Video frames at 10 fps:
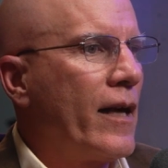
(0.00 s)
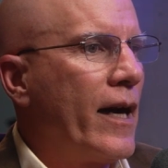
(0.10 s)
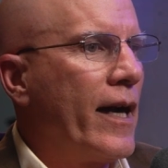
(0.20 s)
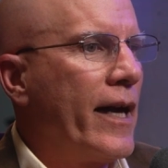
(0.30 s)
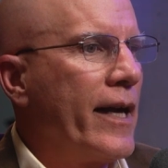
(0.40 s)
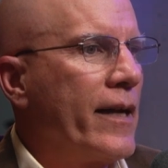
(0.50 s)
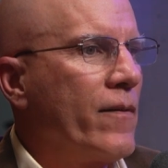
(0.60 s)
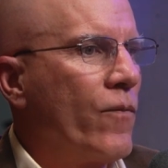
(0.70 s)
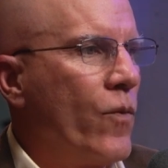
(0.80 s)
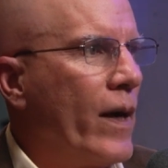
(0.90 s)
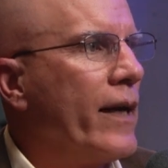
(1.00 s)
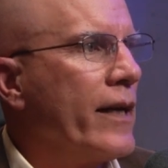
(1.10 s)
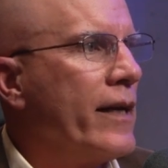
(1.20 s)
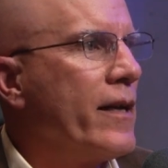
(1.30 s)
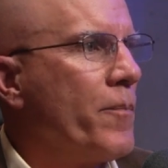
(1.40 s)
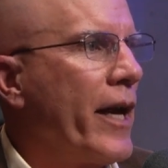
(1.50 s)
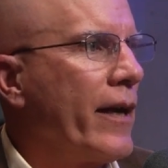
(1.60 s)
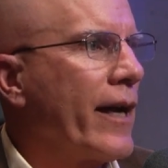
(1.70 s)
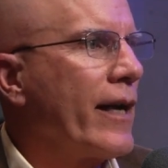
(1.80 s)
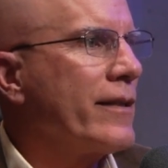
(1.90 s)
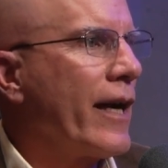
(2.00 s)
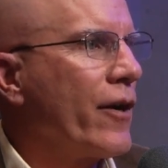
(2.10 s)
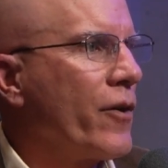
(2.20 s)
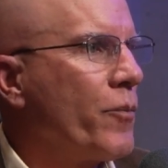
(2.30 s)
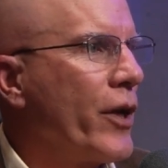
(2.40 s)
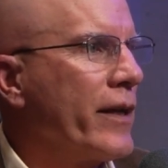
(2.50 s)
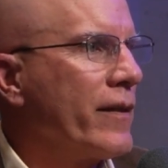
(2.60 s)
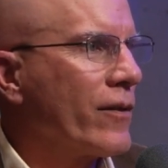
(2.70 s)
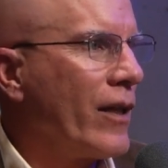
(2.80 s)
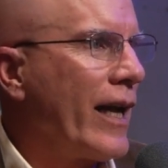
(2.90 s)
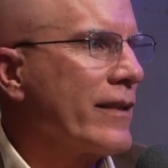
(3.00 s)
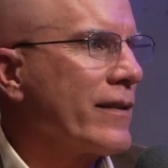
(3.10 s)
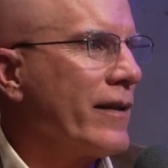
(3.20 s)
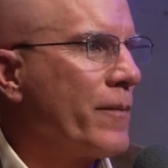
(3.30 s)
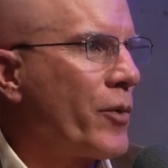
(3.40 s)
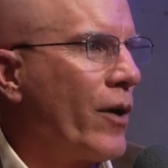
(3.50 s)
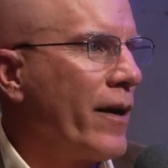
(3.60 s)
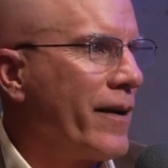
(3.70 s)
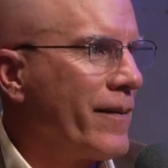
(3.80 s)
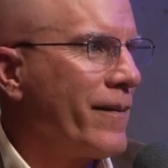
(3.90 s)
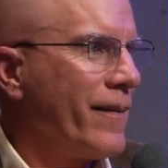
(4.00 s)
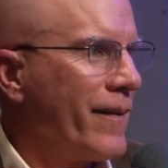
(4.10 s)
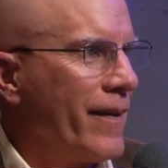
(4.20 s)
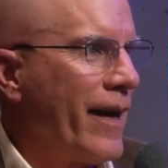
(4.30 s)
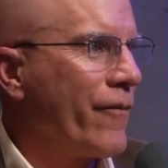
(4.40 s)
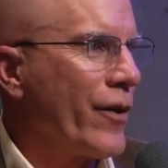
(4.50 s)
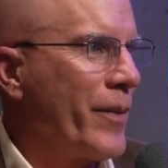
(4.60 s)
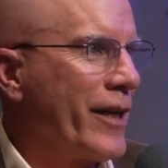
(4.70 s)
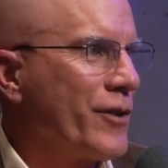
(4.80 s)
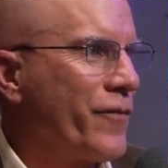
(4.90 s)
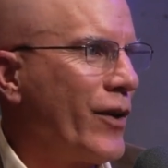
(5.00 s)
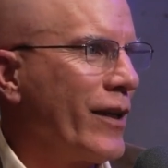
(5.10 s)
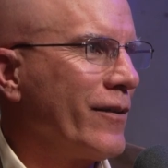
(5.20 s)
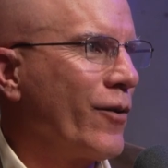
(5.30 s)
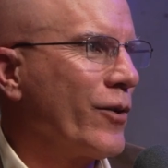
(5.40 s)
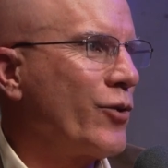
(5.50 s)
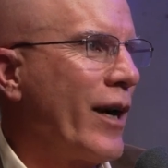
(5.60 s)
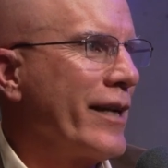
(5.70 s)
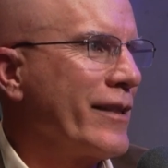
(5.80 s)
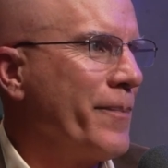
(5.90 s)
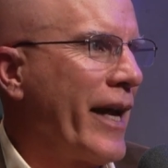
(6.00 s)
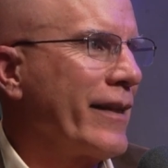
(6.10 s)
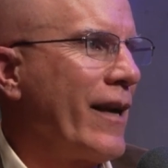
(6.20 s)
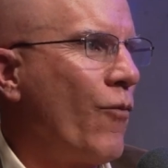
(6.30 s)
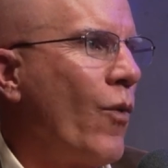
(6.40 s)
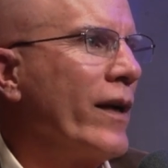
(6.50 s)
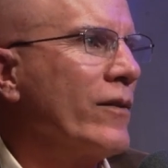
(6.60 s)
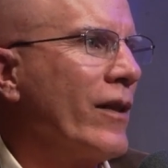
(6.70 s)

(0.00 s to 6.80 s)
I went independent. I got tired of putting the glass slipper on everybody's foot or trying to make that one